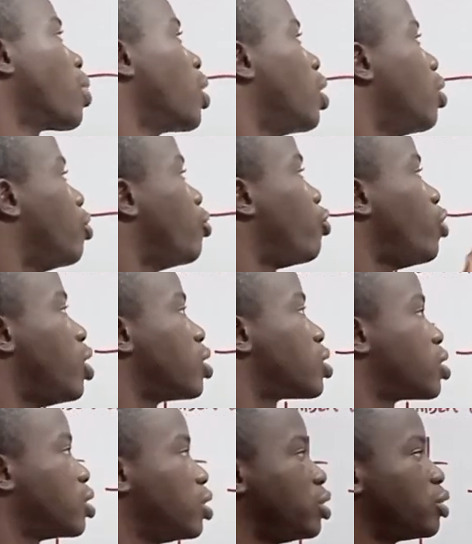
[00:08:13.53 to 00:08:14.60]
First, in
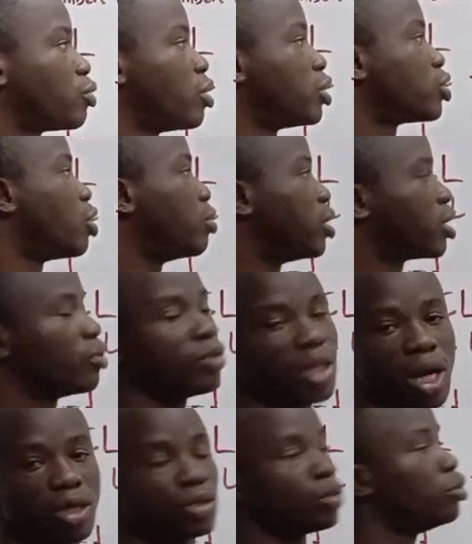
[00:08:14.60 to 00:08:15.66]
the question, we are given that a
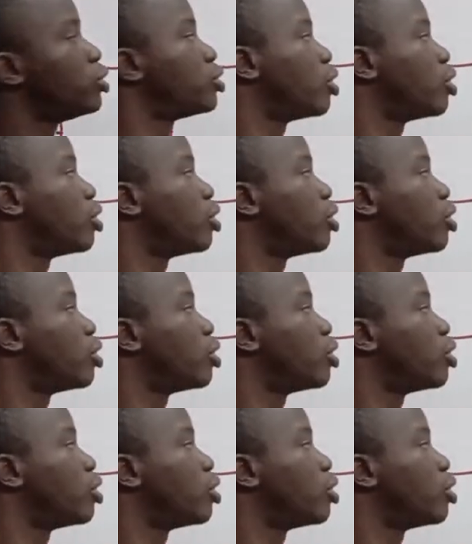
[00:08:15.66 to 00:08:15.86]
solution